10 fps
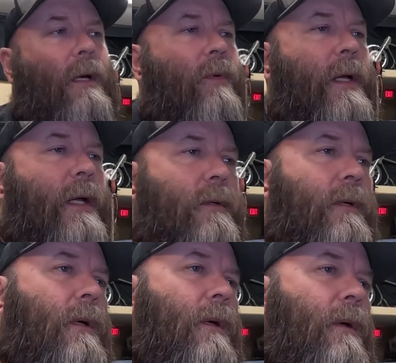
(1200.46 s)
We got
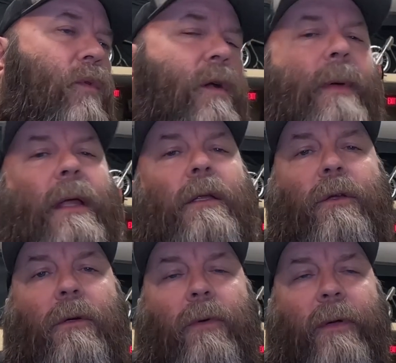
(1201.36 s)
rear main to
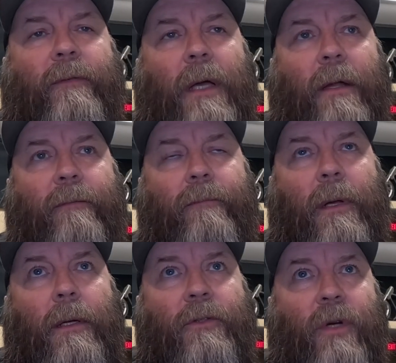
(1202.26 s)
do. We've got
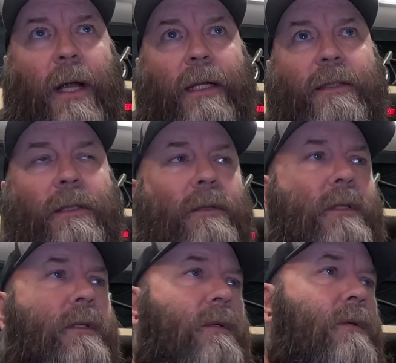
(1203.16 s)
a tranny seal to
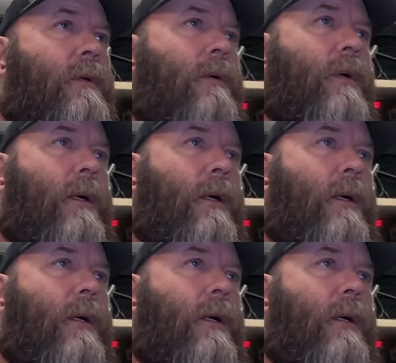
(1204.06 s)
do.